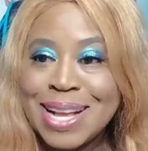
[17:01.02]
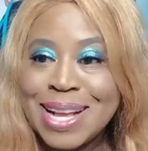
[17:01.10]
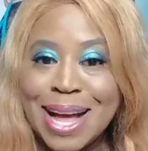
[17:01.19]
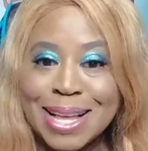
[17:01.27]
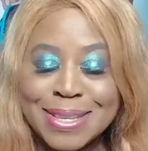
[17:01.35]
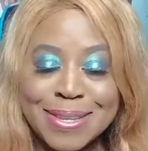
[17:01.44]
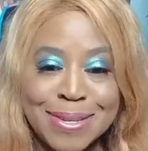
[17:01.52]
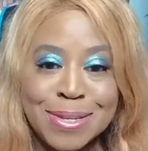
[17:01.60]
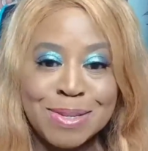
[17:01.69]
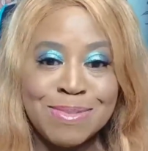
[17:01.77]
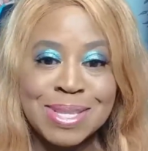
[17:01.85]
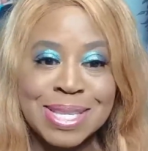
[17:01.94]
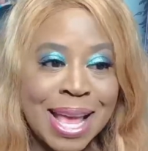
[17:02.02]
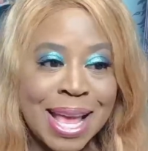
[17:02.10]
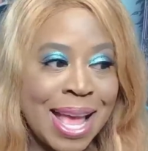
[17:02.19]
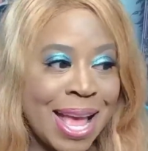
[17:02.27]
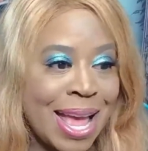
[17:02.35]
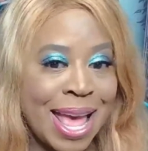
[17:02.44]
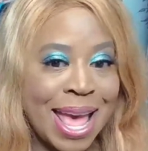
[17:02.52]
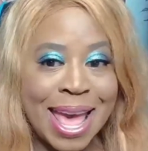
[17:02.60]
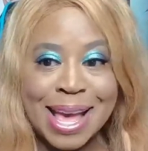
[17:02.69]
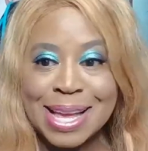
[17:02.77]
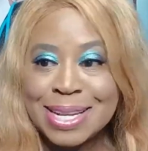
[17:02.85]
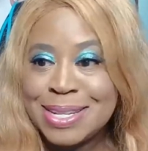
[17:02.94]
costumes
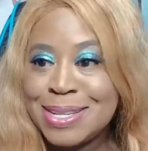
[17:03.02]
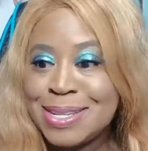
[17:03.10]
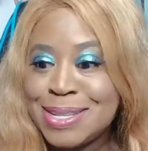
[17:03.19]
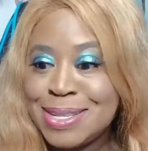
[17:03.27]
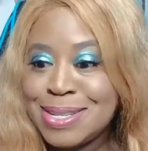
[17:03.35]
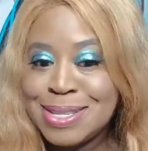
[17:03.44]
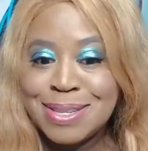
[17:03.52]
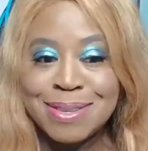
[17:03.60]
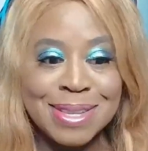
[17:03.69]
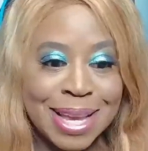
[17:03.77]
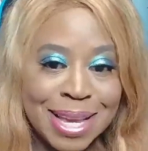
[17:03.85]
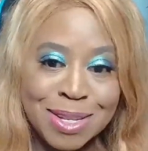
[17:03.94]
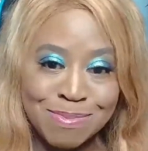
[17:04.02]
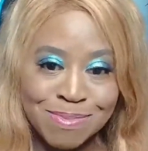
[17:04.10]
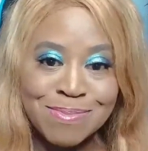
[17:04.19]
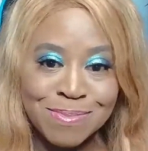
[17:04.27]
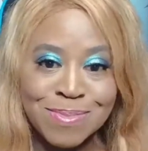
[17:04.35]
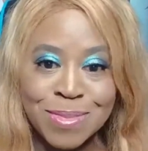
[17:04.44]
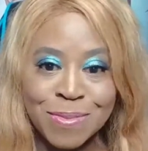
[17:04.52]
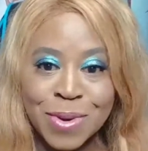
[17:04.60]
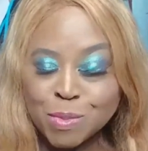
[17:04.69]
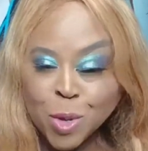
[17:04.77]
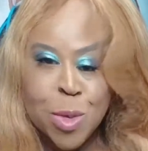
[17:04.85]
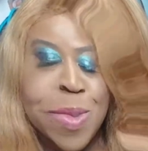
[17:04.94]
and singing for
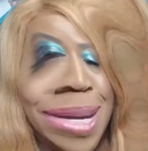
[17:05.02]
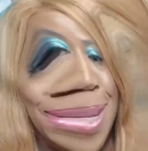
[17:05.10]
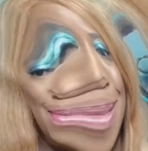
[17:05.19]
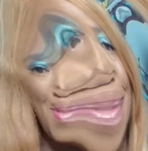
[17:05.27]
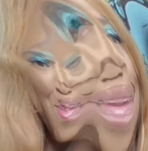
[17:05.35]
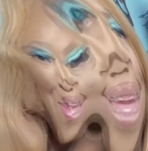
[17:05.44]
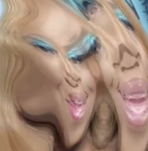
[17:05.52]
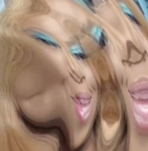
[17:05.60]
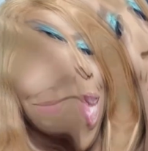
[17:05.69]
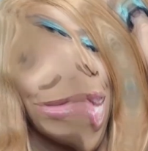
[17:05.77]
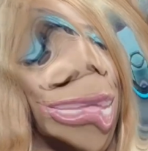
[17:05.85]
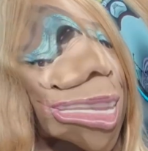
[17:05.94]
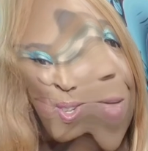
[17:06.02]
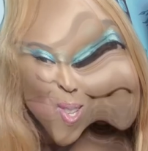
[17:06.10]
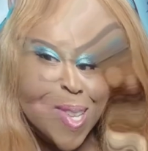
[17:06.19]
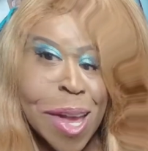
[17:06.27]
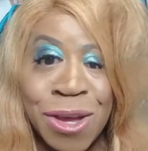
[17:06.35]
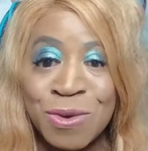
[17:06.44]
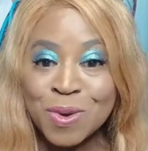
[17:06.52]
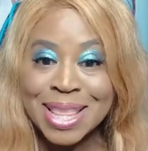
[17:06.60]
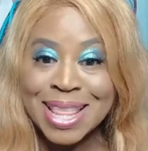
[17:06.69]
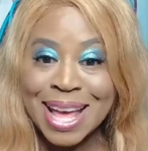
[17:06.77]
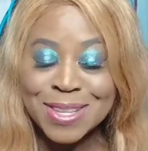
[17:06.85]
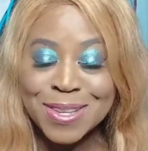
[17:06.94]
the most part. So
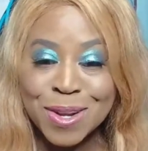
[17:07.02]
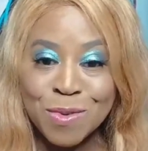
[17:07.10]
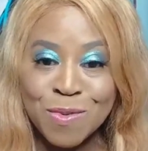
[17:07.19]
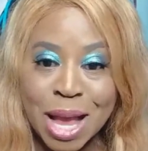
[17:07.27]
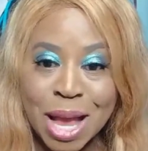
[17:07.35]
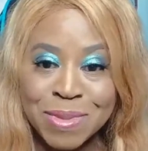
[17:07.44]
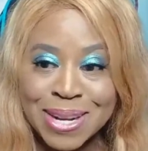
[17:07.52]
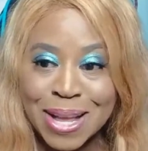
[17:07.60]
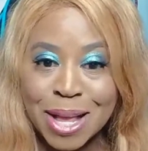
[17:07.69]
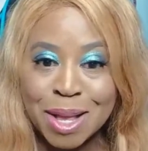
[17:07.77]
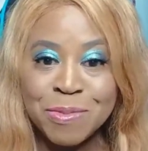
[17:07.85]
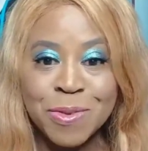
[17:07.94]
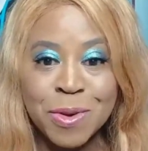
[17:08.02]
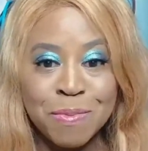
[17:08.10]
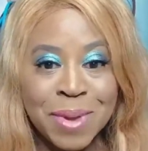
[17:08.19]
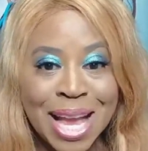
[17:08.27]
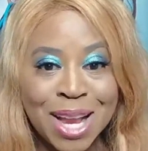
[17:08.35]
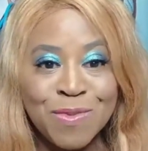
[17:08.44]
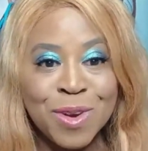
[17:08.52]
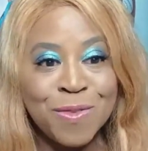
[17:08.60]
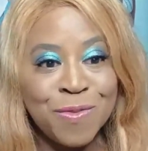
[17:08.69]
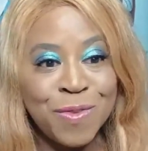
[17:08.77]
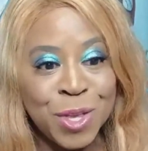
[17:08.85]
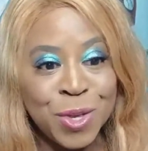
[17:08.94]
that's going to wrap it up for my
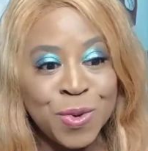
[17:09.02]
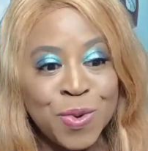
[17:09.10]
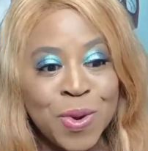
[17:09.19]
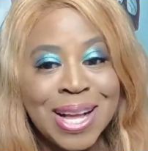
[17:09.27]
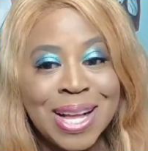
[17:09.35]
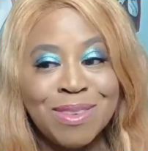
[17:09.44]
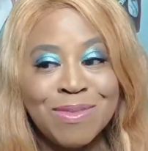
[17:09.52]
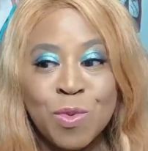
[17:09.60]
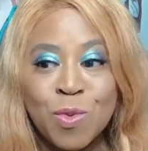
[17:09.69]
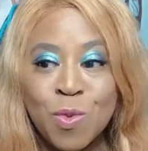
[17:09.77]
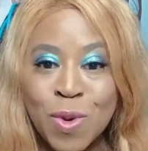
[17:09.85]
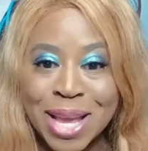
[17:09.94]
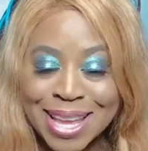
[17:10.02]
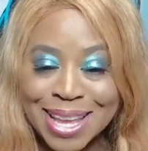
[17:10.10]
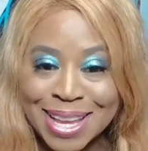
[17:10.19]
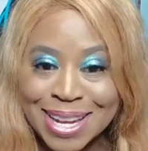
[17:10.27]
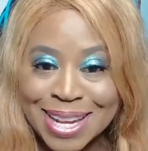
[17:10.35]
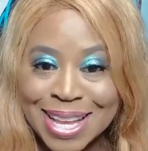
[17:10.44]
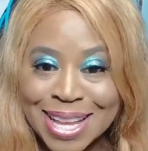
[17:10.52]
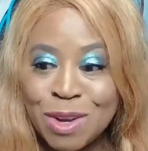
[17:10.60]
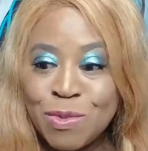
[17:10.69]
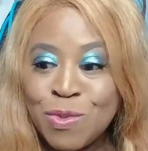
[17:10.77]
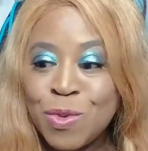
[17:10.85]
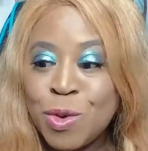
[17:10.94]
review of Wicked.
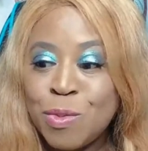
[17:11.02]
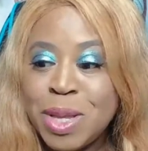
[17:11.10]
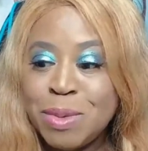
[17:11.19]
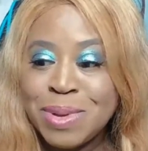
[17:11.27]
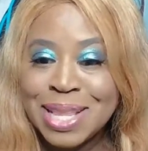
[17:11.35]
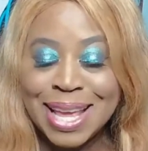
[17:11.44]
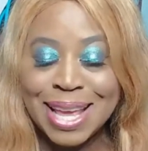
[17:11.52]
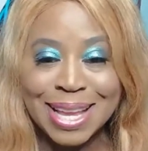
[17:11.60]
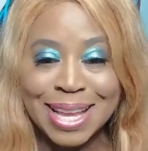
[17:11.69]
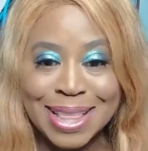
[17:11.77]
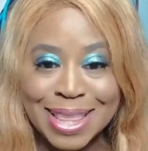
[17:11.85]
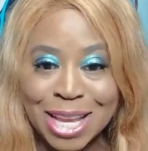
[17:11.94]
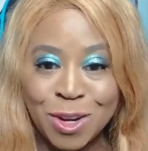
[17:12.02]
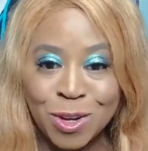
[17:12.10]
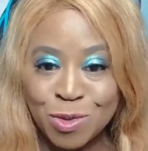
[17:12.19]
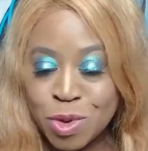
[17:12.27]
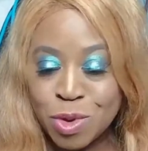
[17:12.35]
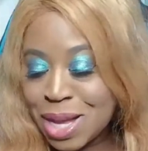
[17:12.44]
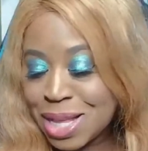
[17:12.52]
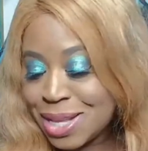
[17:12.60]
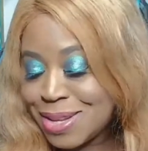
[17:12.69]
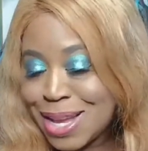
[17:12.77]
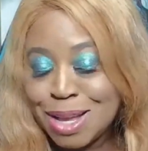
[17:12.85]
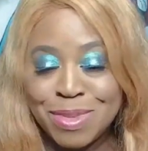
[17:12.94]
It will be playing in theaters. Well, by the
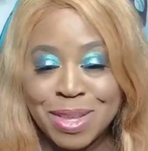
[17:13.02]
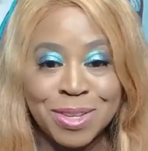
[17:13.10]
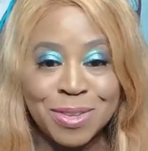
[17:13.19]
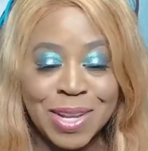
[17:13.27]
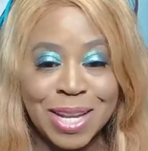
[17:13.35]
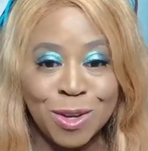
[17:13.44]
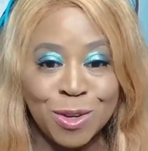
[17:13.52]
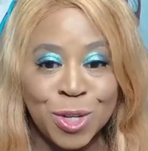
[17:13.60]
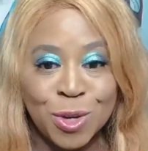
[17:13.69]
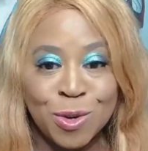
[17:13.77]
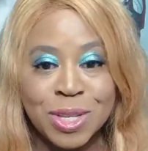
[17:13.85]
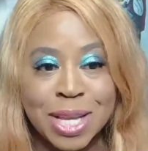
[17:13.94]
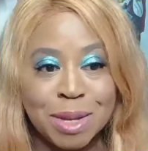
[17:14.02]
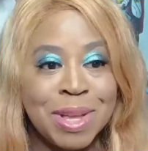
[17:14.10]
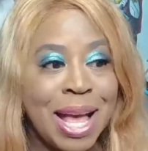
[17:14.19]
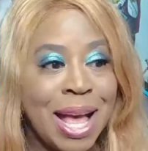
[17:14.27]
time this video shows up,